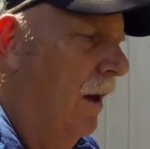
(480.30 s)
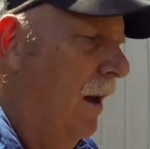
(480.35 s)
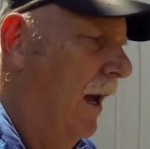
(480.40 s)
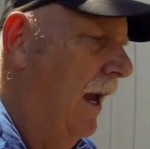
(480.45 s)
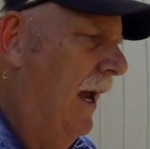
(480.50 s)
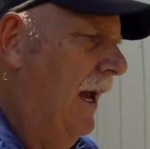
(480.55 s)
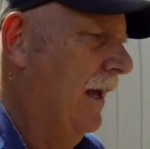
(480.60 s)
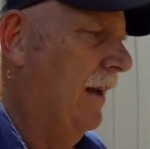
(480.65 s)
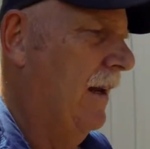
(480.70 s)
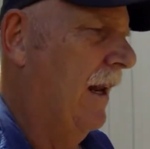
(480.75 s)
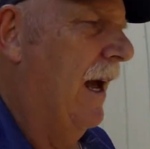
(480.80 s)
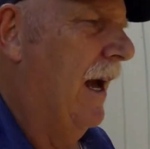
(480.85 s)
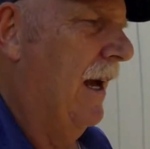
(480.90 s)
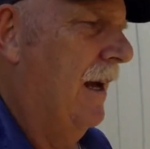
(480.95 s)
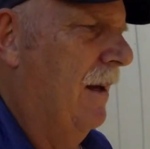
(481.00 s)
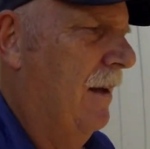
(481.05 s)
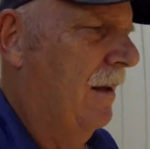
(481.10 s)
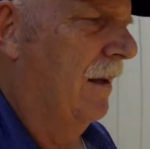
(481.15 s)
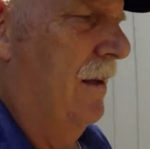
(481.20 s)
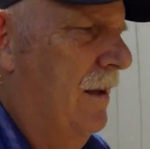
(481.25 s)
And
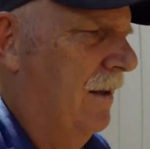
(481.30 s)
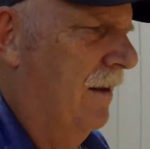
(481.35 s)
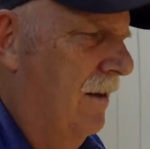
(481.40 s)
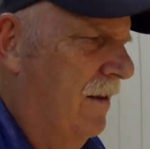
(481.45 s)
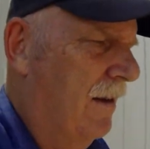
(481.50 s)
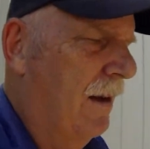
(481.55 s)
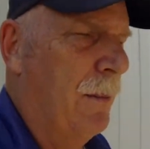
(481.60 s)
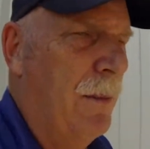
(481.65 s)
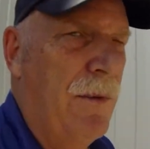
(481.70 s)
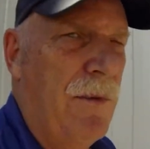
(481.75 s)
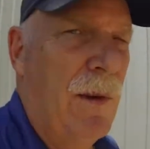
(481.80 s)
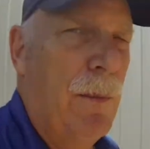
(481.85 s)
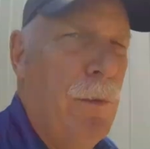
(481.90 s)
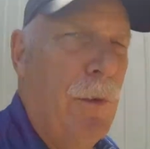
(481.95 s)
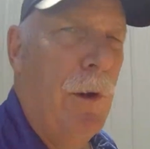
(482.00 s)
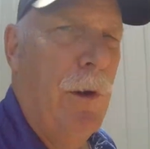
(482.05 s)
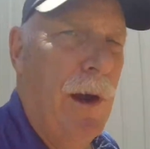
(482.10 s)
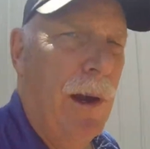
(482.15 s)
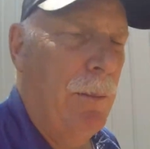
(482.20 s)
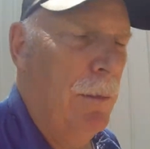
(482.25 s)
some of them
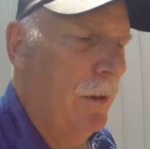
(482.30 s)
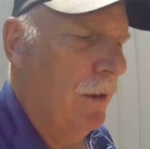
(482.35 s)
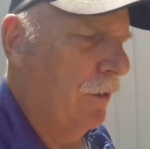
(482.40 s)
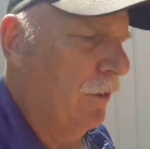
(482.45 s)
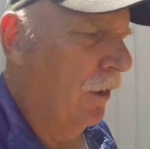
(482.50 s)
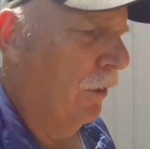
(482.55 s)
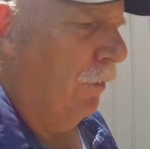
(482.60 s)
we're able to do